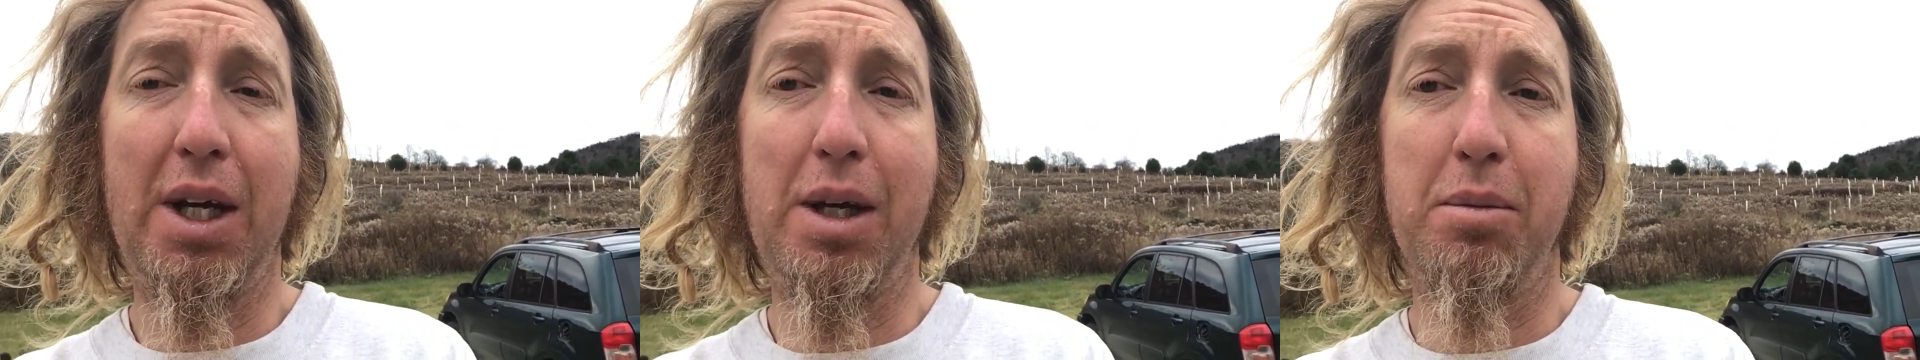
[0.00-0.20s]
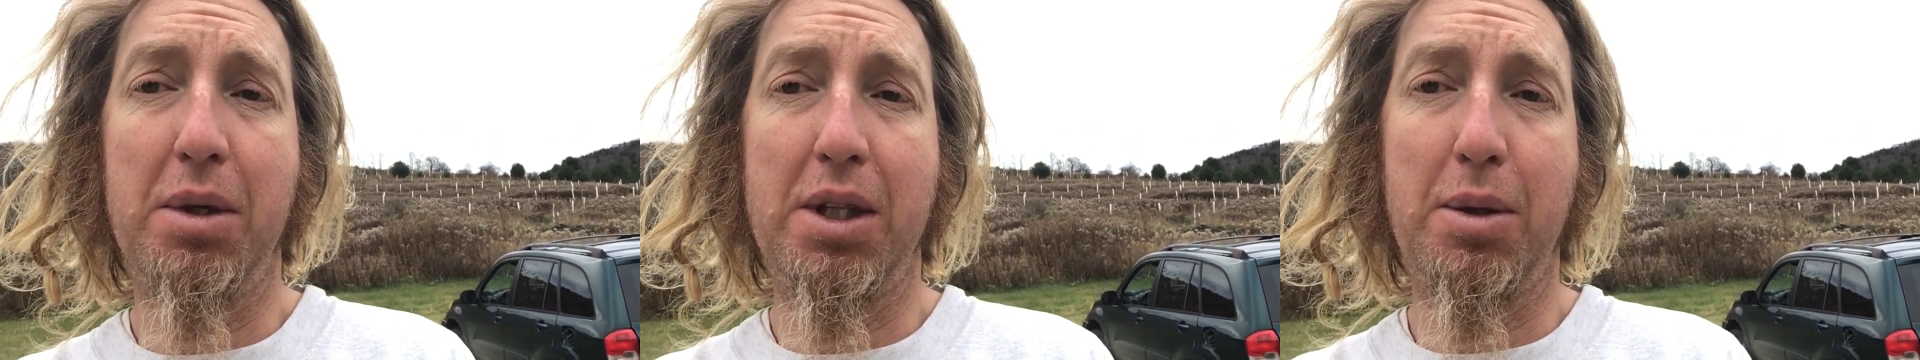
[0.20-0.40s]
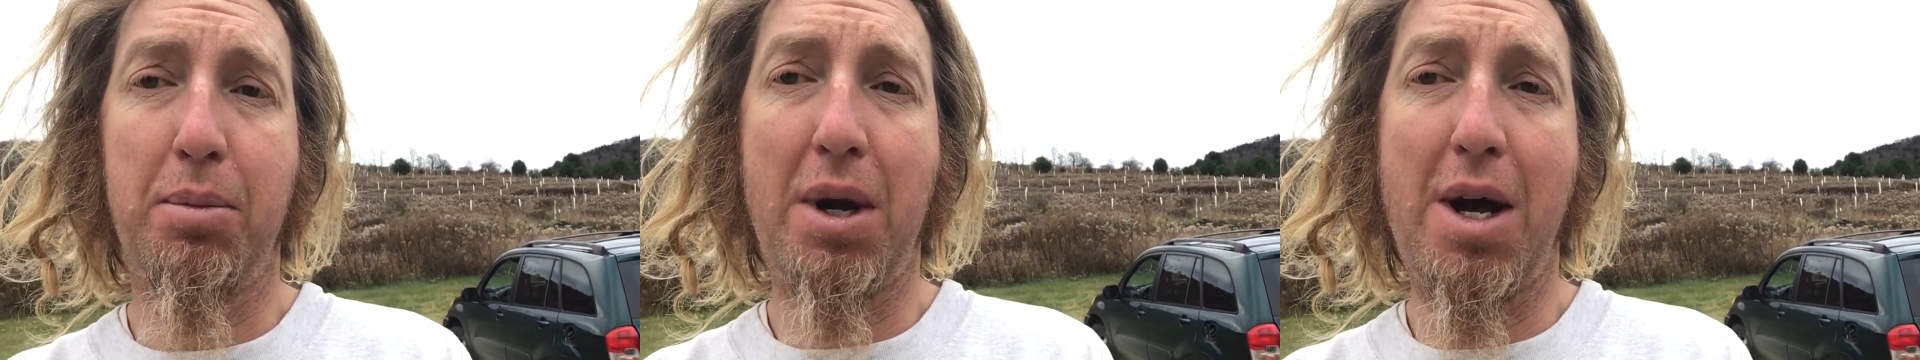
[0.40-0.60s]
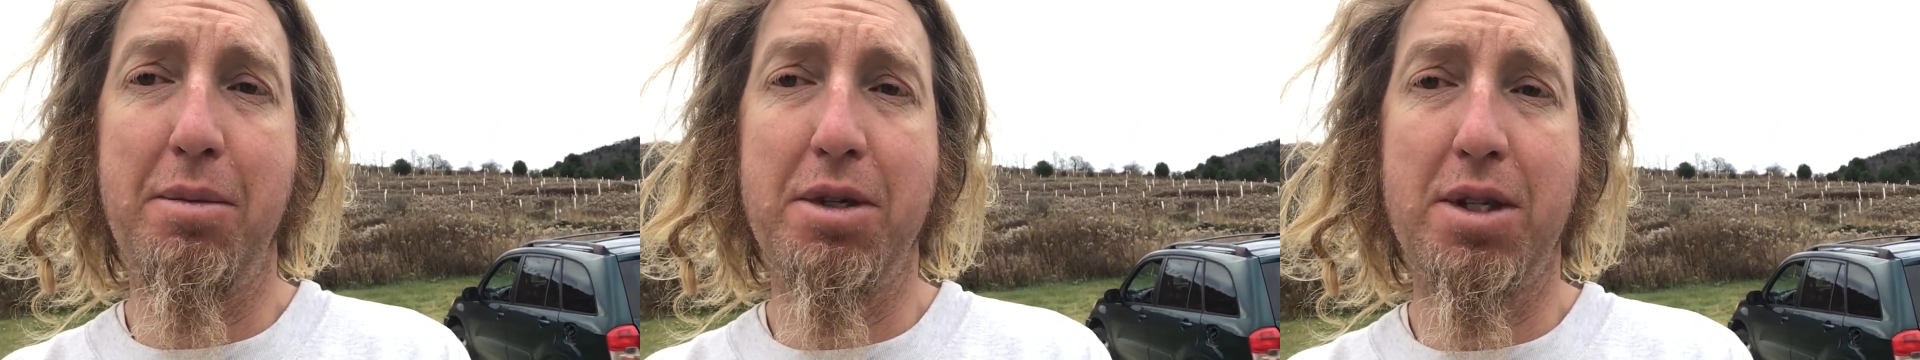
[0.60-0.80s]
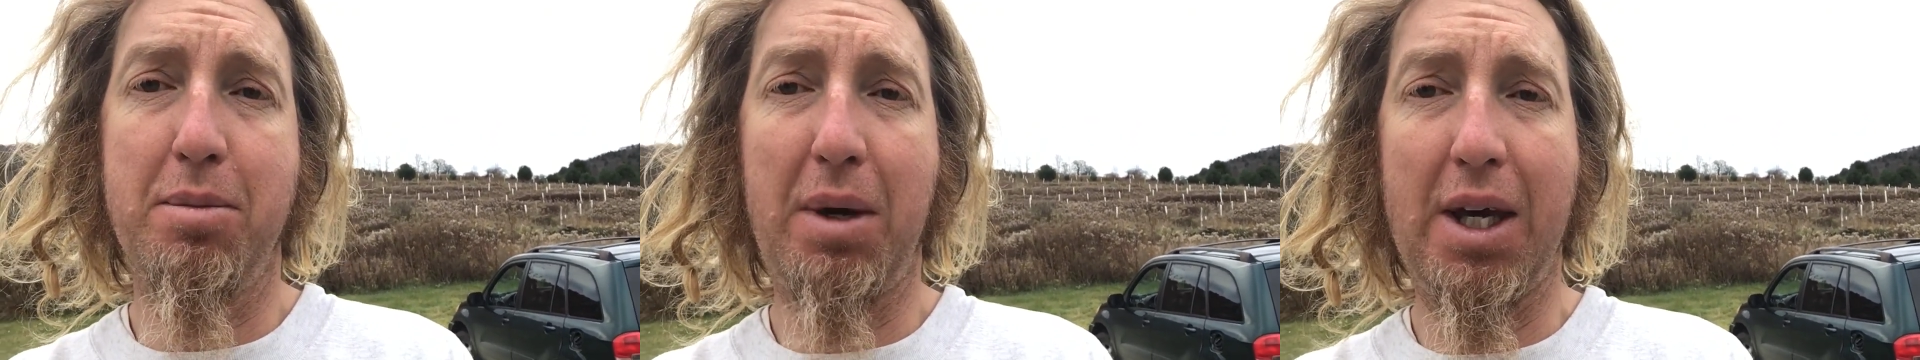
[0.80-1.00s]
but the problem is
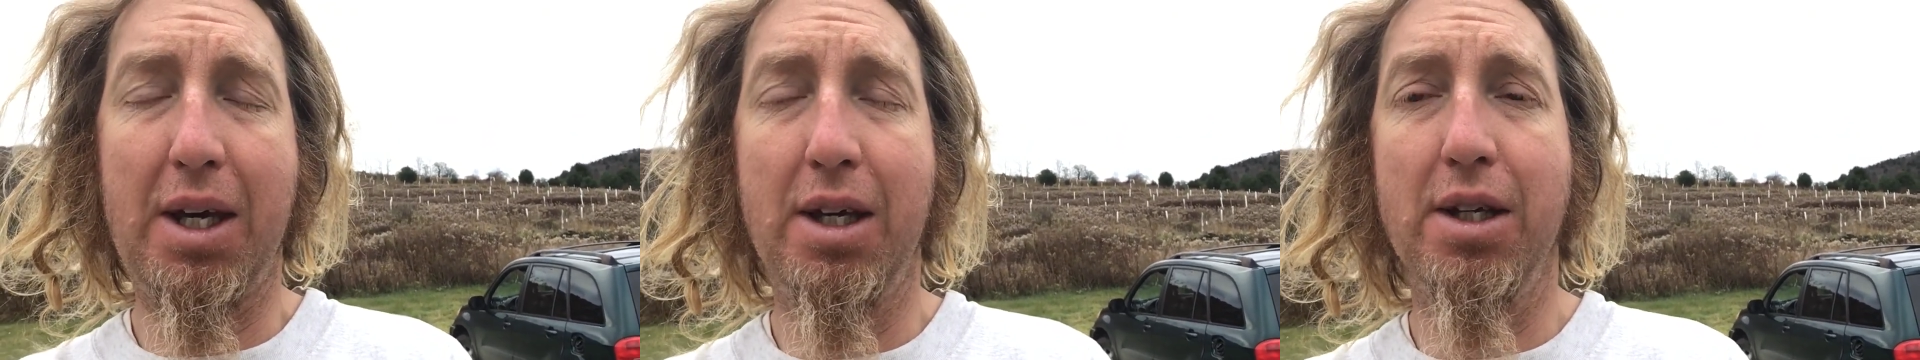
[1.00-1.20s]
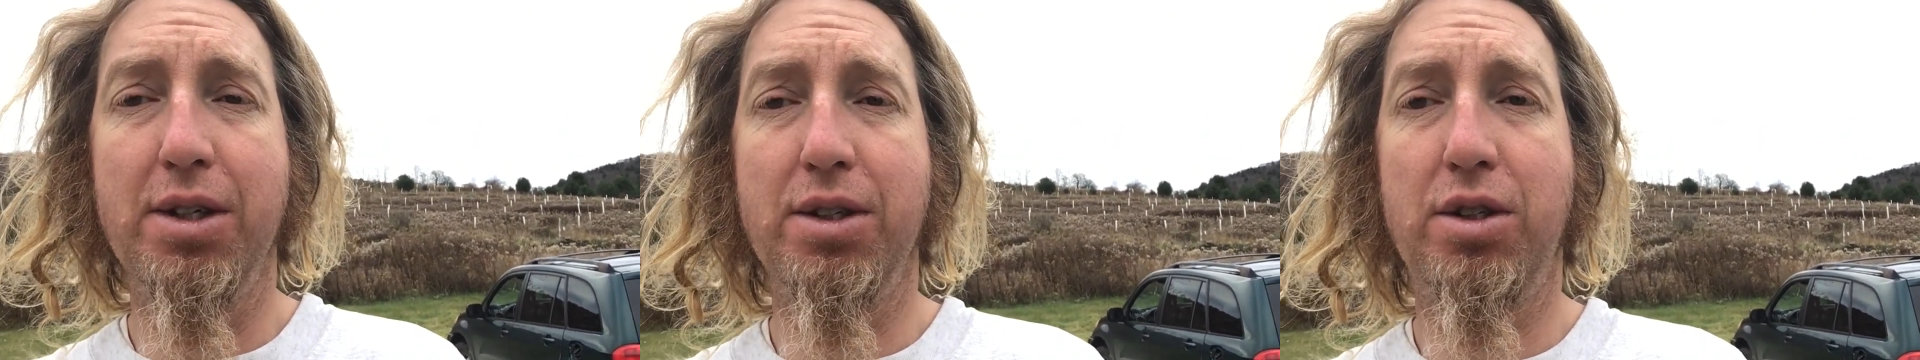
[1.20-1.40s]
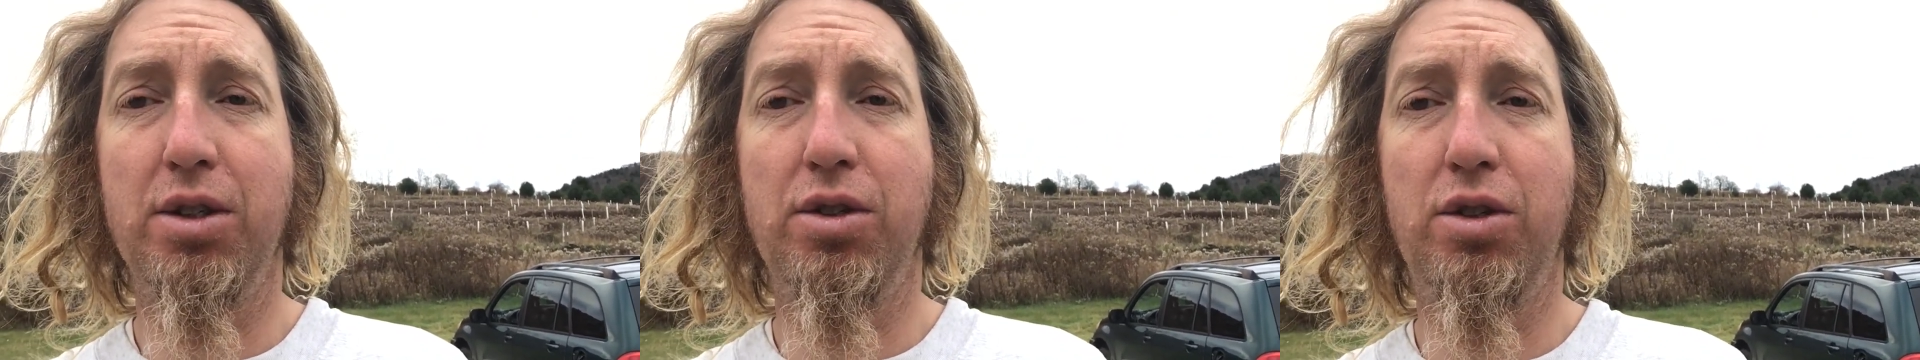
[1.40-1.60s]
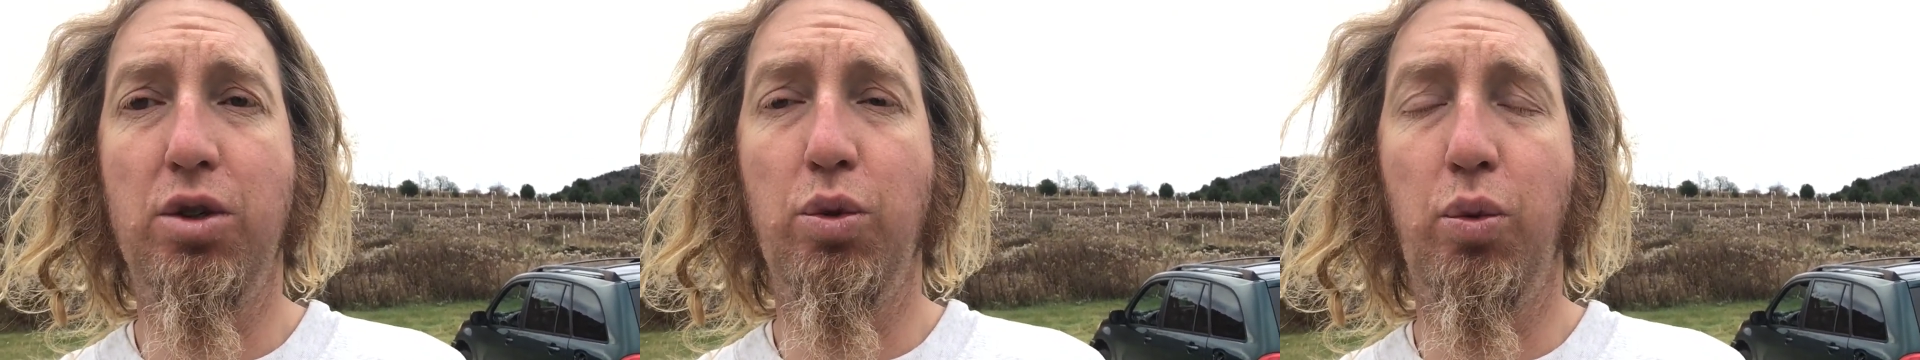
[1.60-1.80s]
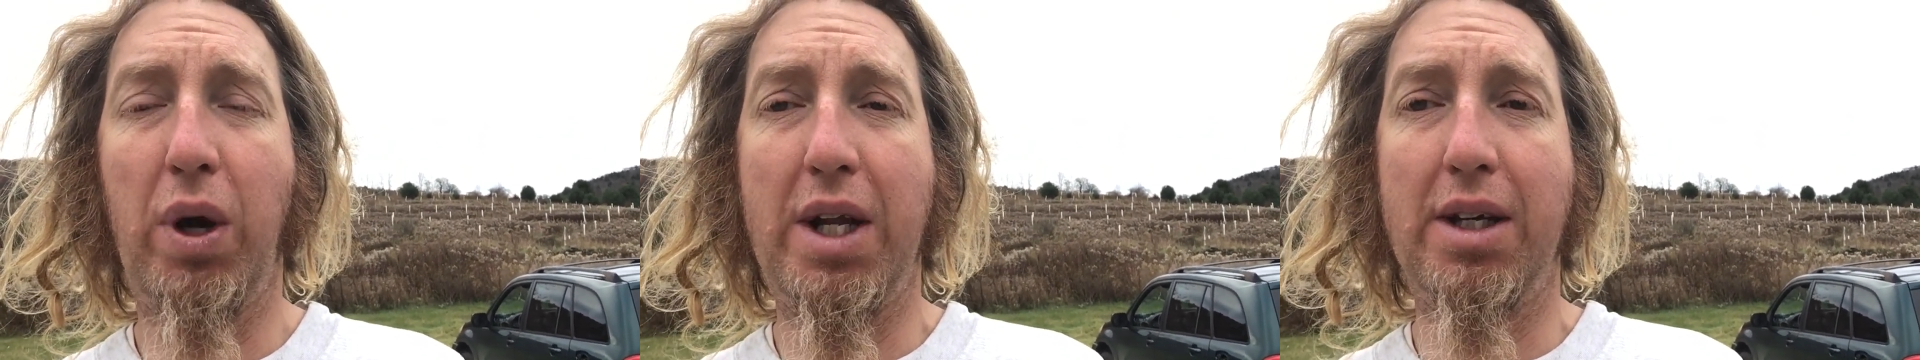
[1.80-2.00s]
that my hill is just too
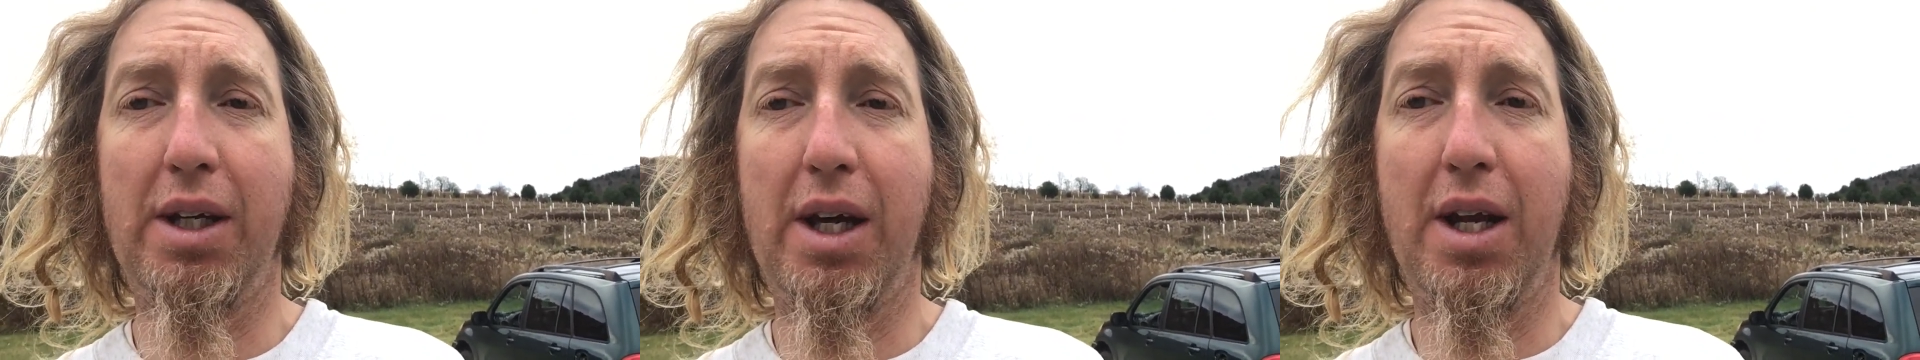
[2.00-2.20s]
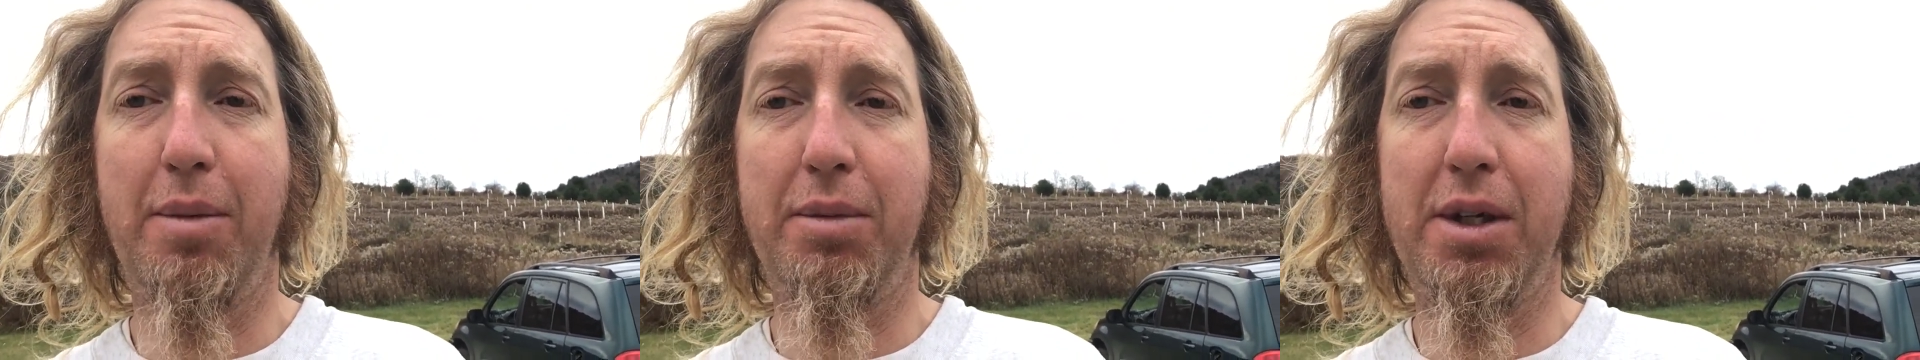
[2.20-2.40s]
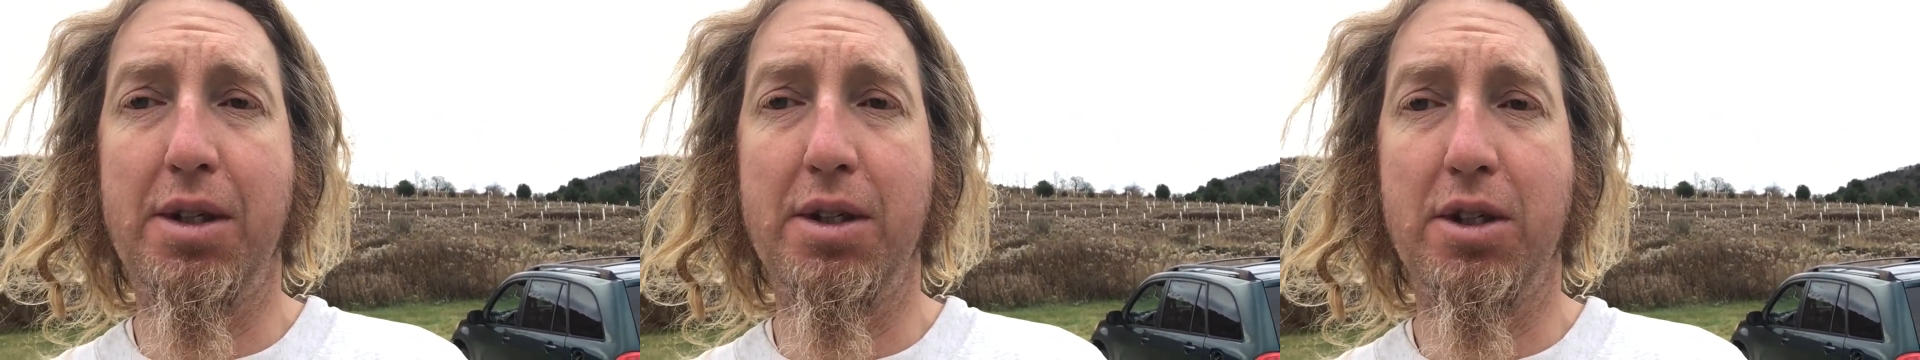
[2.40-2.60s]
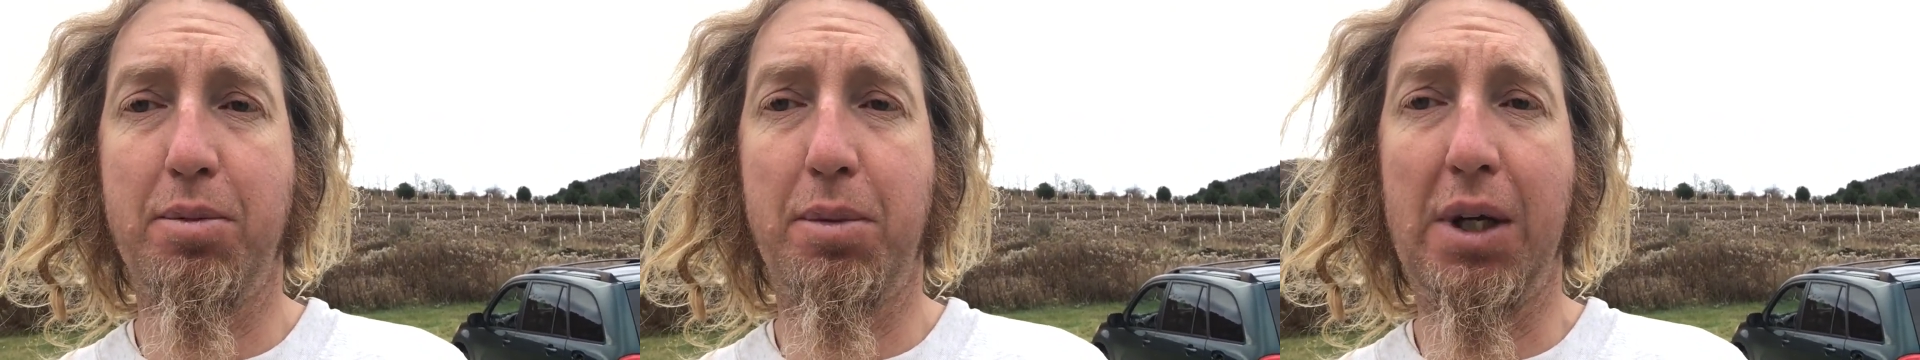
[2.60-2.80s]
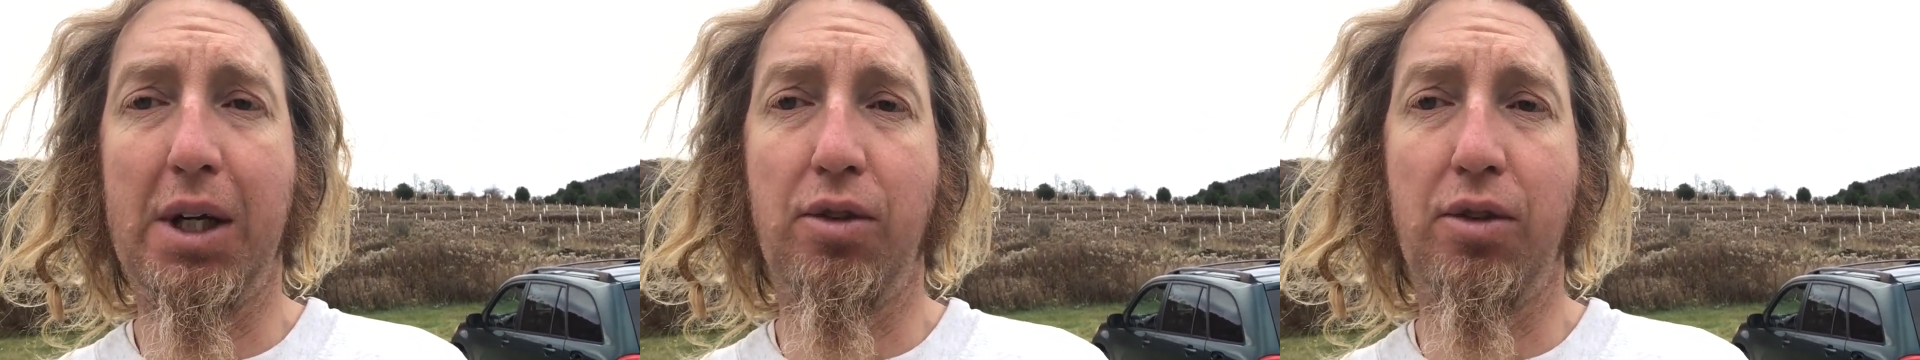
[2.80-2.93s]
wet to get up there in the spring.